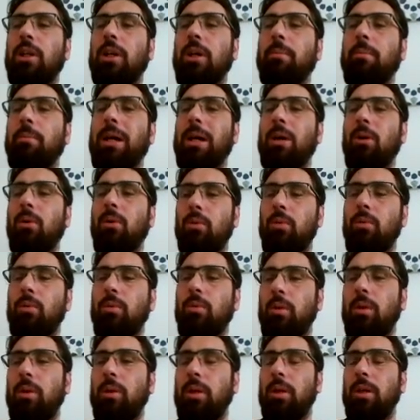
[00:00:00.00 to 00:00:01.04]
about,
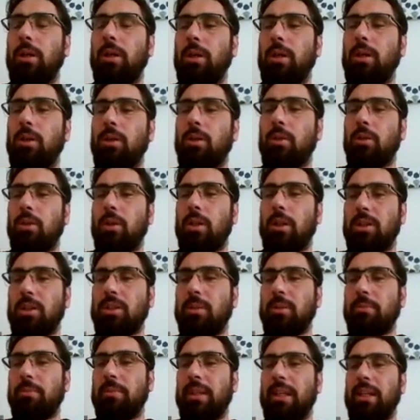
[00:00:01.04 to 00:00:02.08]
you know,
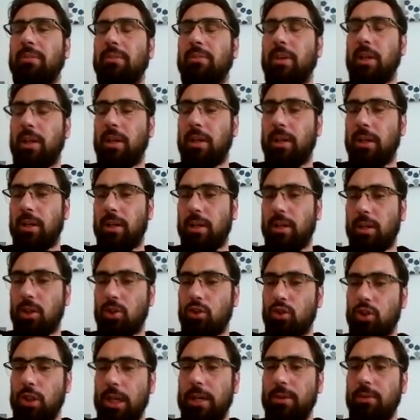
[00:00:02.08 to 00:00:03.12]
give a
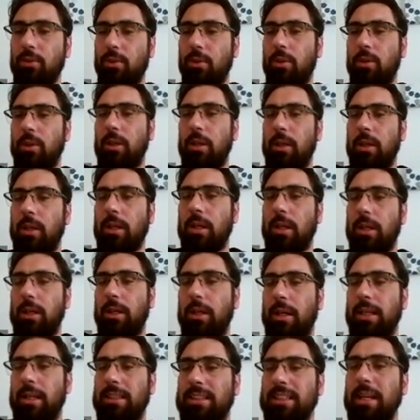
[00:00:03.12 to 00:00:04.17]
general
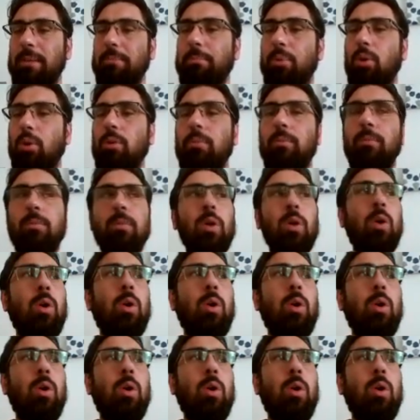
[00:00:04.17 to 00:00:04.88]
example,